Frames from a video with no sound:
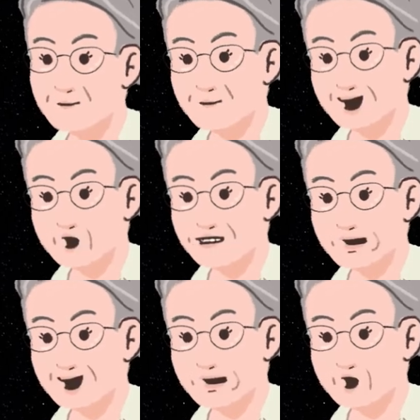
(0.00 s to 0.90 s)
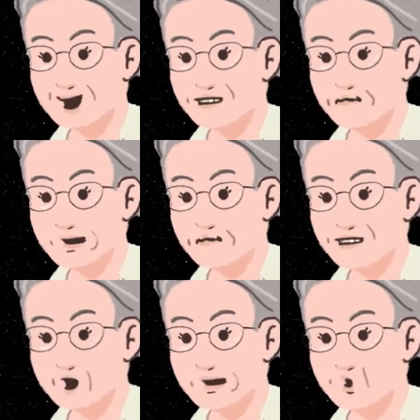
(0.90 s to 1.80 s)
billions of times
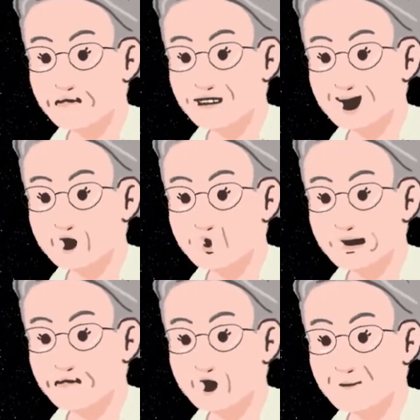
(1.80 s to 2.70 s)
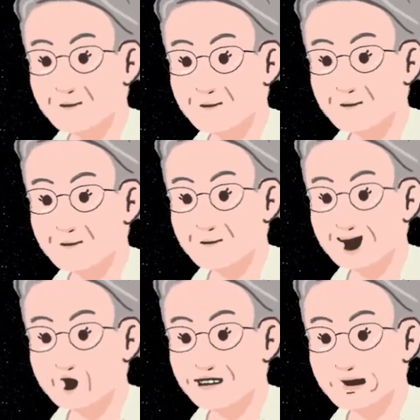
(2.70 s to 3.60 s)
greater than that on Earth
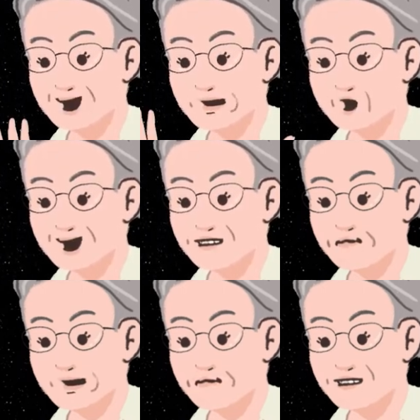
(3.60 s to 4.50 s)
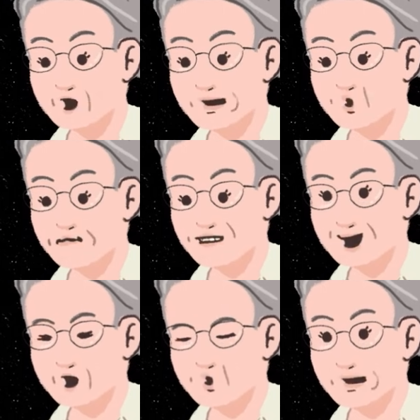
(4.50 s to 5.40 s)
compressing the star's matter to a
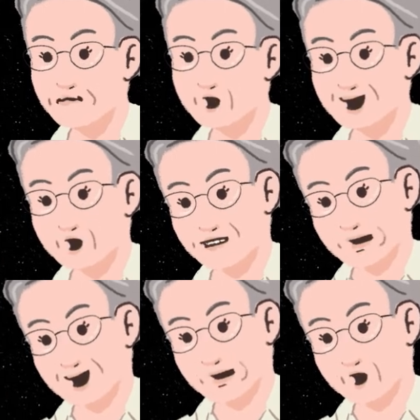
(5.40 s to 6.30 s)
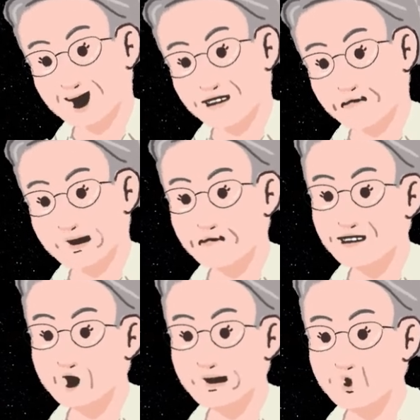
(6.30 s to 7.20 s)
density similar to
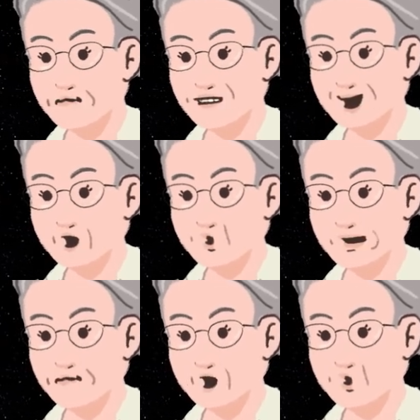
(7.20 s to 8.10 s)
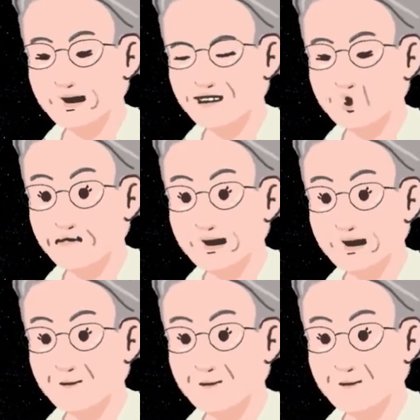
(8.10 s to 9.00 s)
that found in an atom's nucleus.